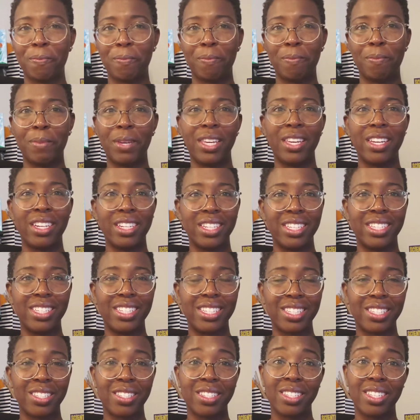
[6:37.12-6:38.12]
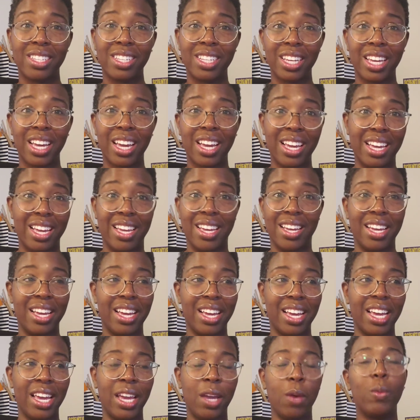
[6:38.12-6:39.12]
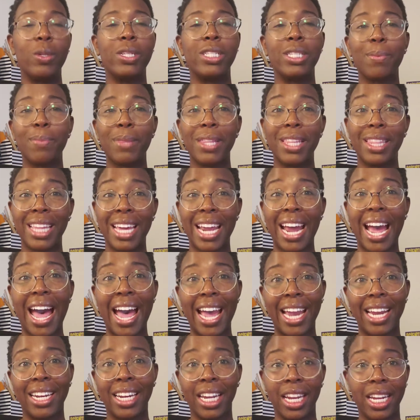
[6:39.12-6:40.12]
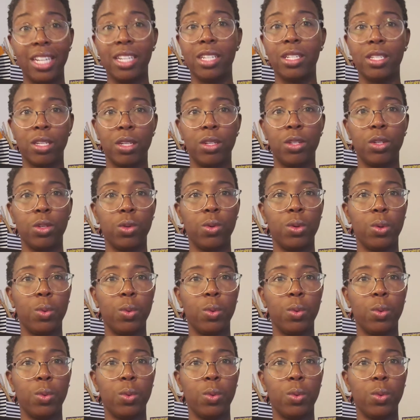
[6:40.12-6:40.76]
because it was something that I needed to do.